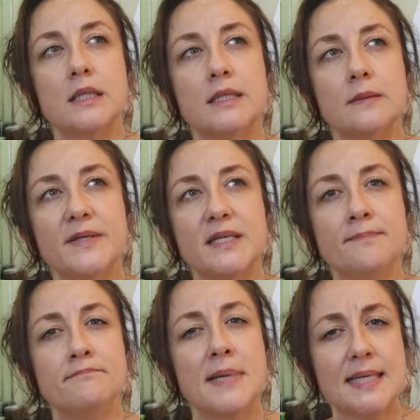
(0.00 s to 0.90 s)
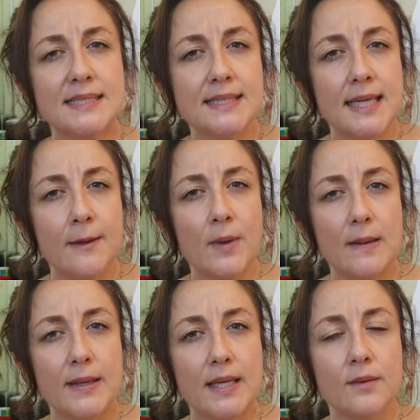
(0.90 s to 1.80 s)
a little bit medicine
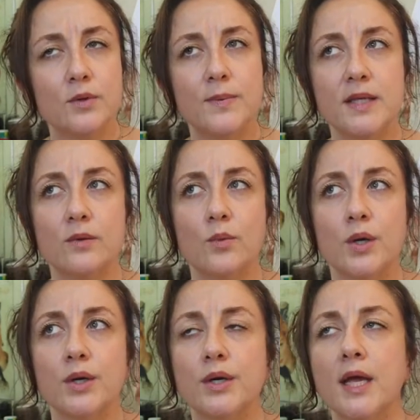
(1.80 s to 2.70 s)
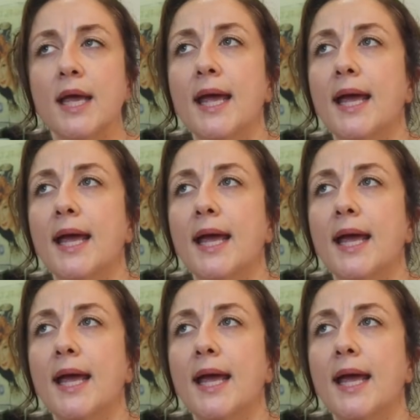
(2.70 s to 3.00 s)
maybe would be the word,